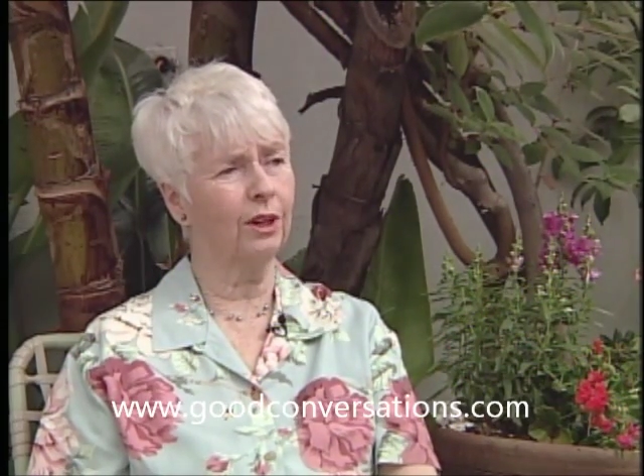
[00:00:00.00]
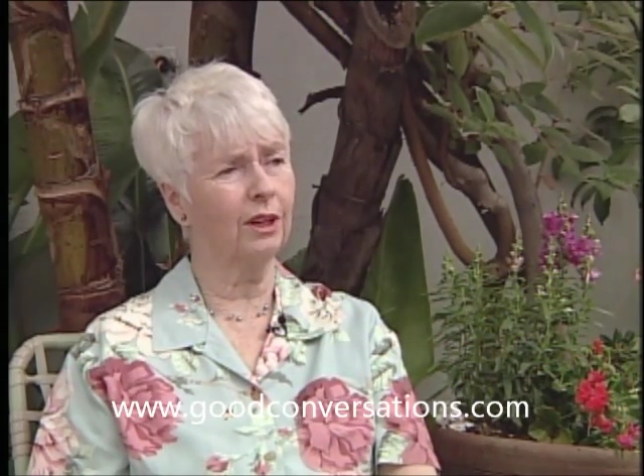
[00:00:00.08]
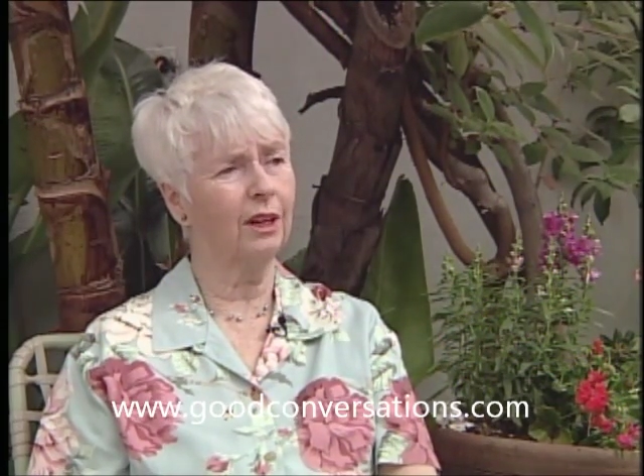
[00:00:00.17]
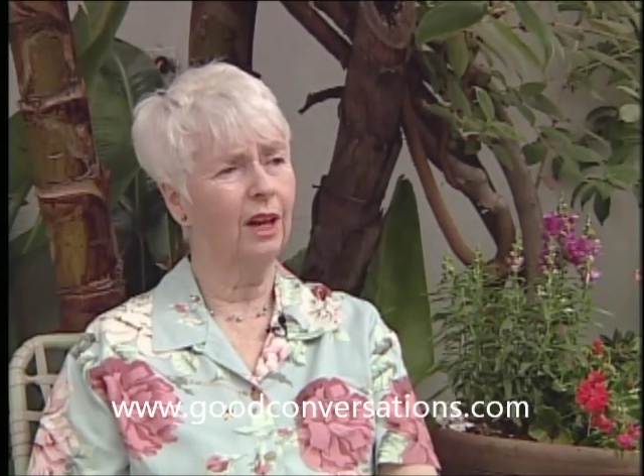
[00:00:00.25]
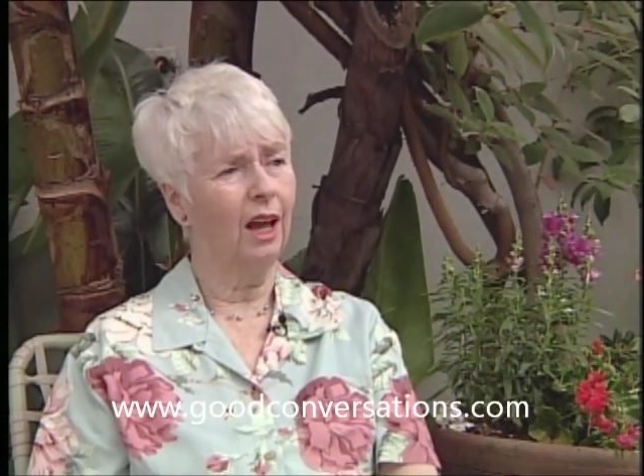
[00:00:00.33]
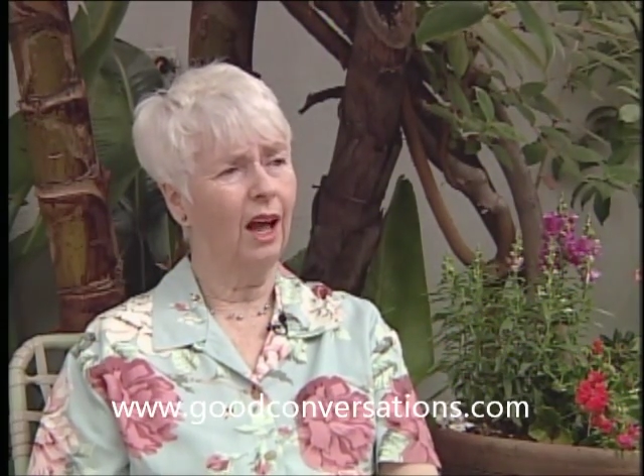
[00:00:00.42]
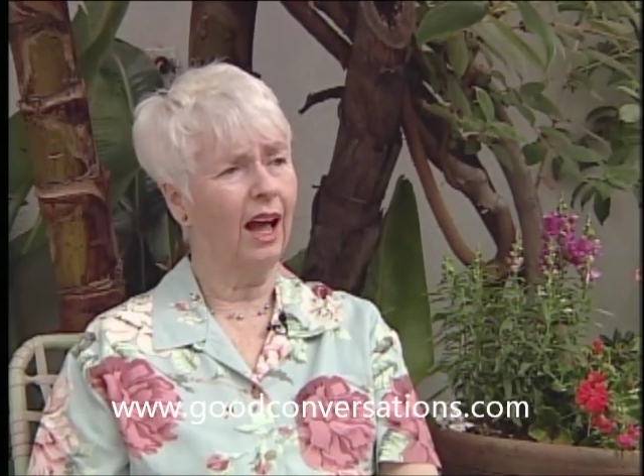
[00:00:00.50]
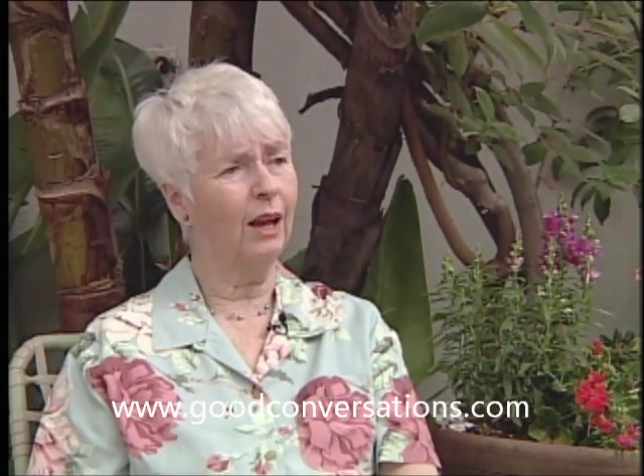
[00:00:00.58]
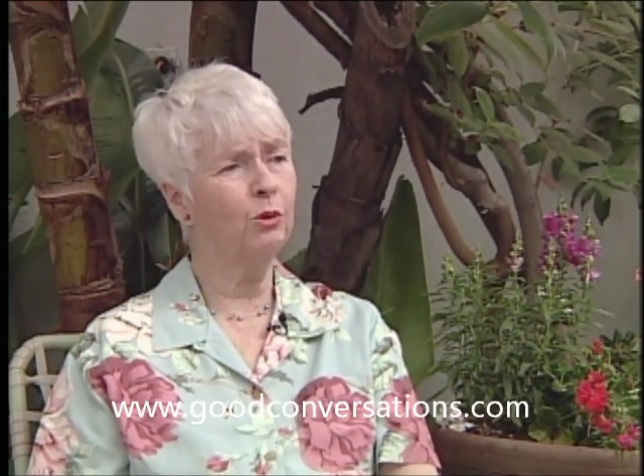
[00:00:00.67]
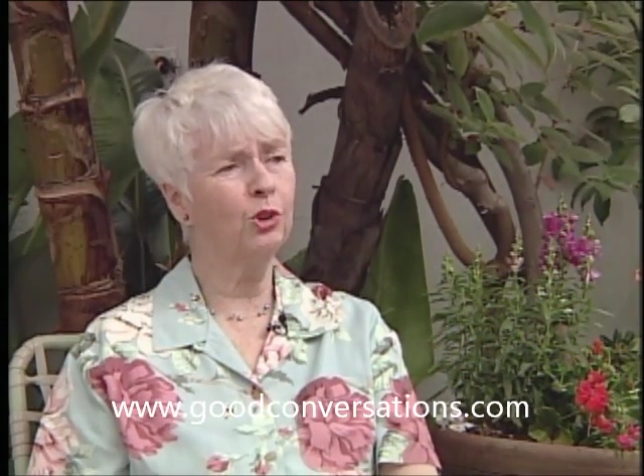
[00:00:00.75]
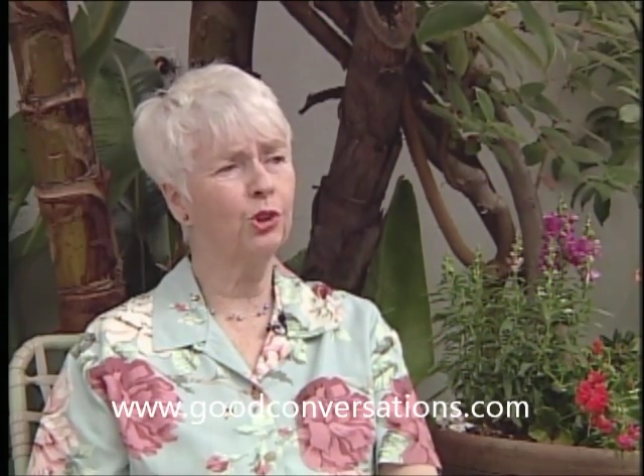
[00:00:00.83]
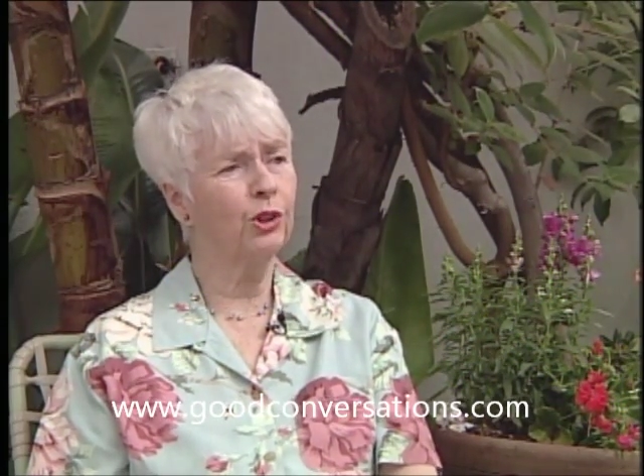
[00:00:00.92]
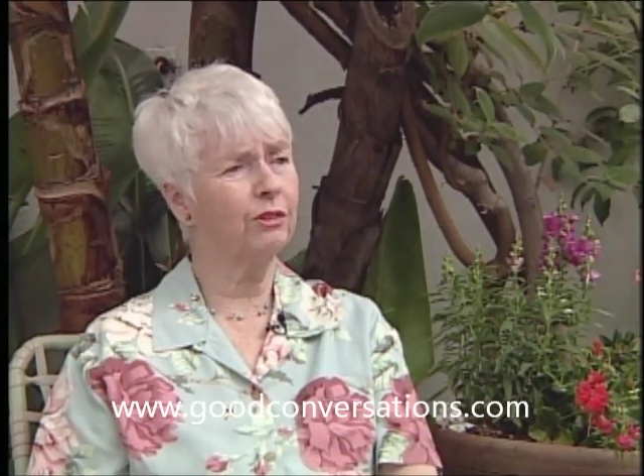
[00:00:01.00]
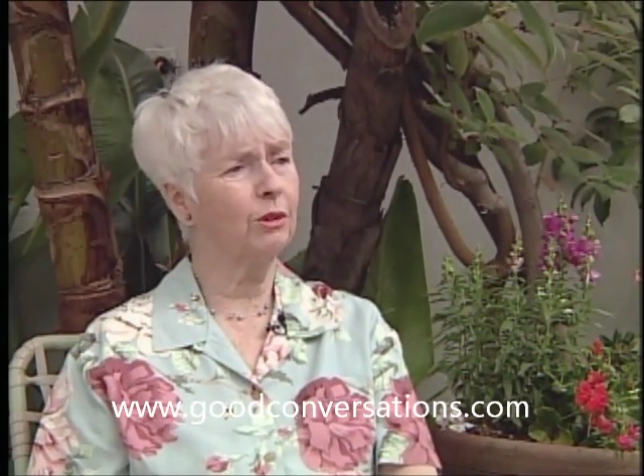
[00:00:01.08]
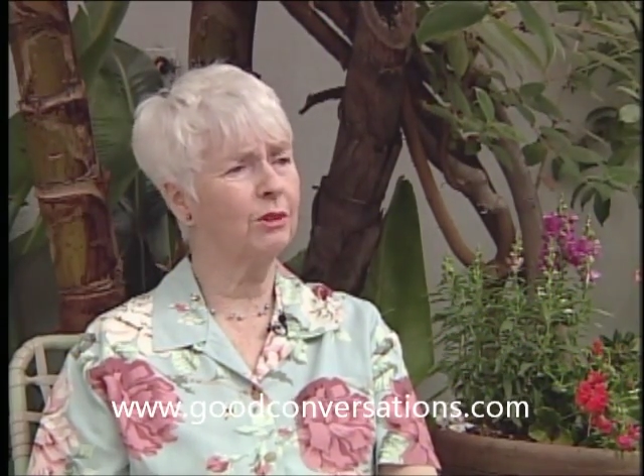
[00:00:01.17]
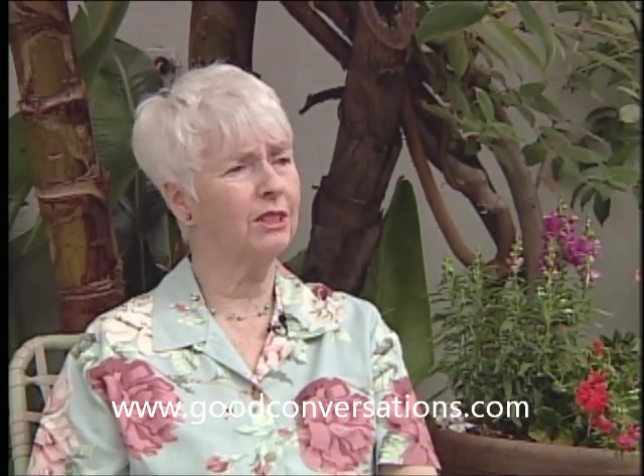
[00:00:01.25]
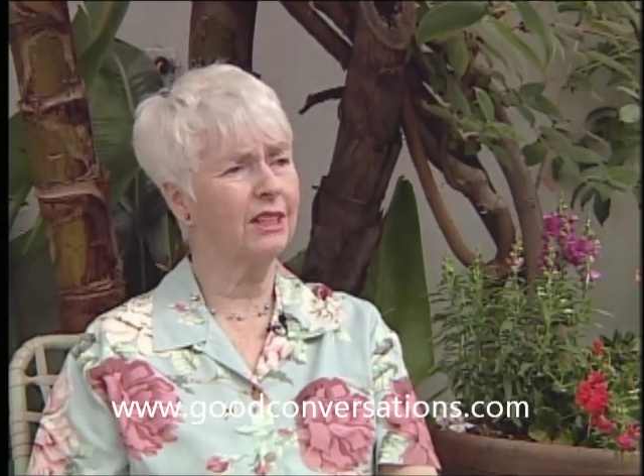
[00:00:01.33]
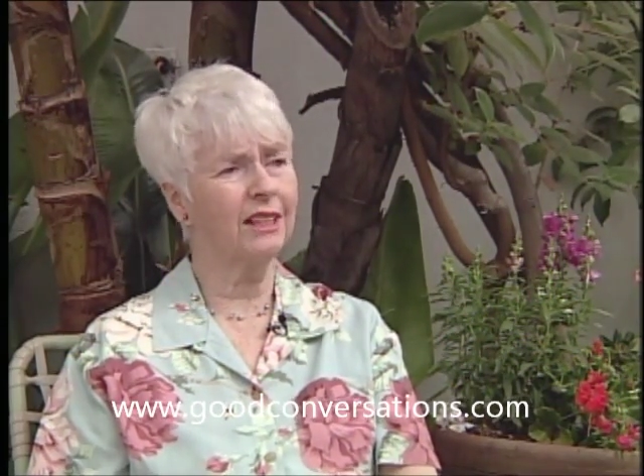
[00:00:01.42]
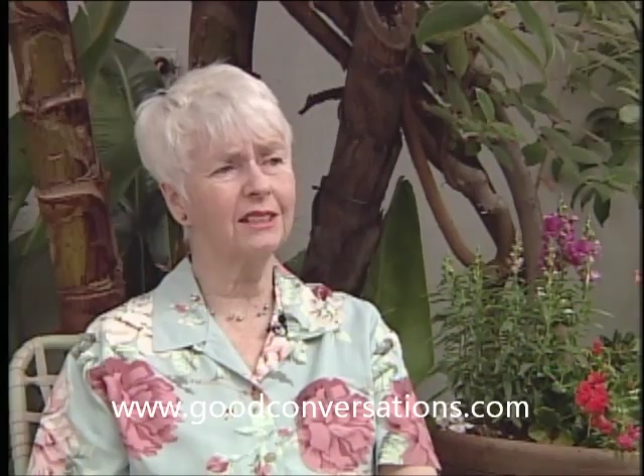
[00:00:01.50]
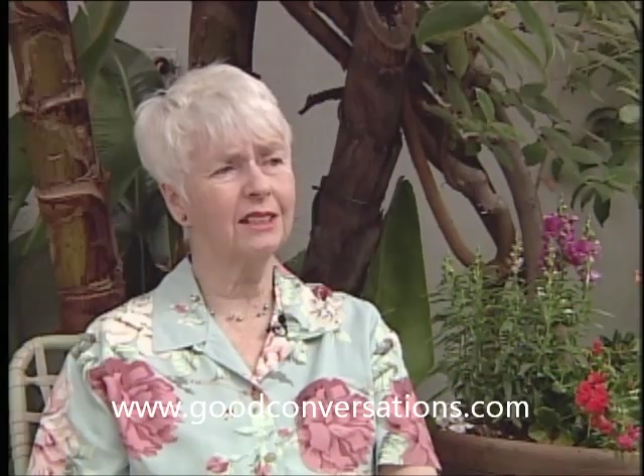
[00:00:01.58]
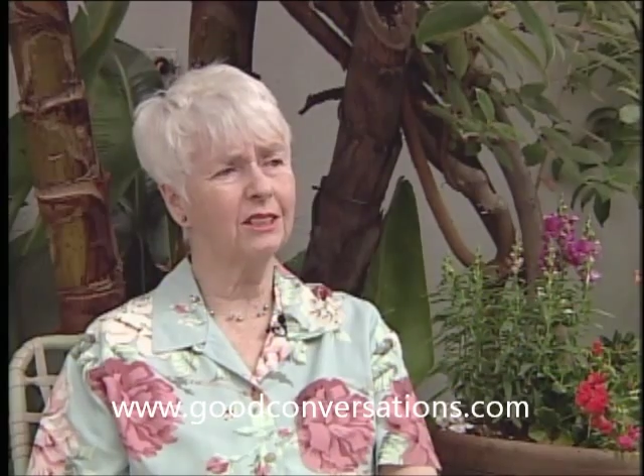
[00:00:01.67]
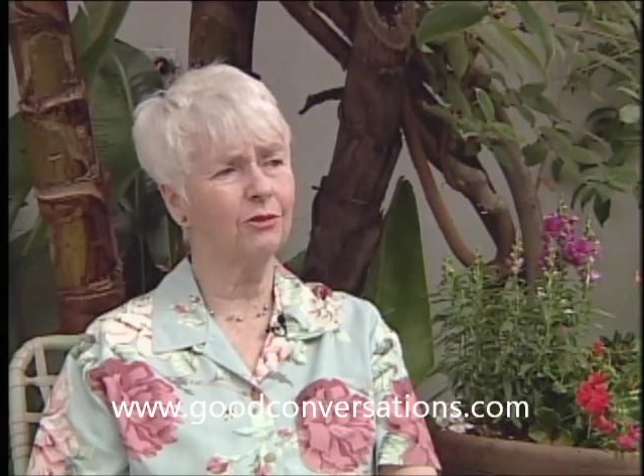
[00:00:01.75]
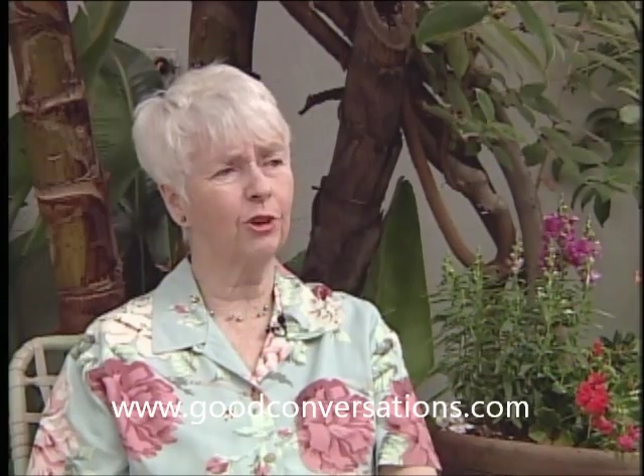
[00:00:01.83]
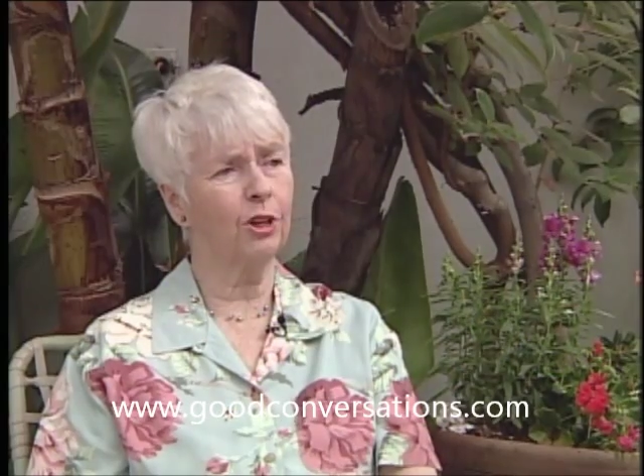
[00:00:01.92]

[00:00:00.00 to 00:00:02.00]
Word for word: and I would do everyone's essays for